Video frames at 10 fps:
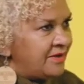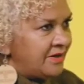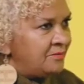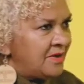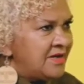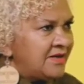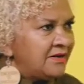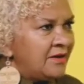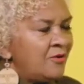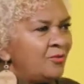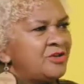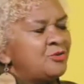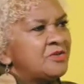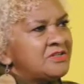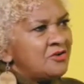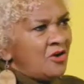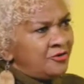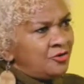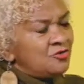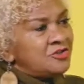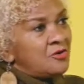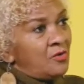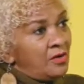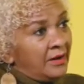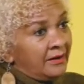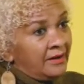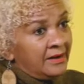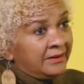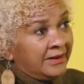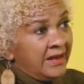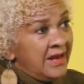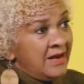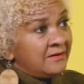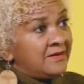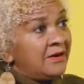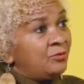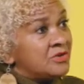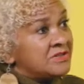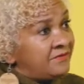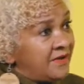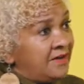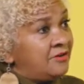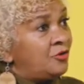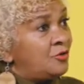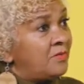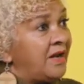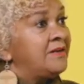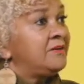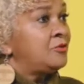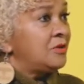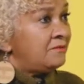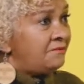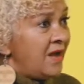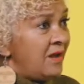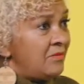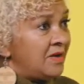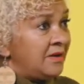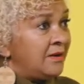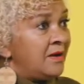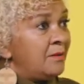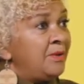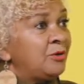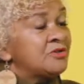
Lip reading: and murdered, which was not true. So, again, that was very traumatic to the family, mm-hmm. because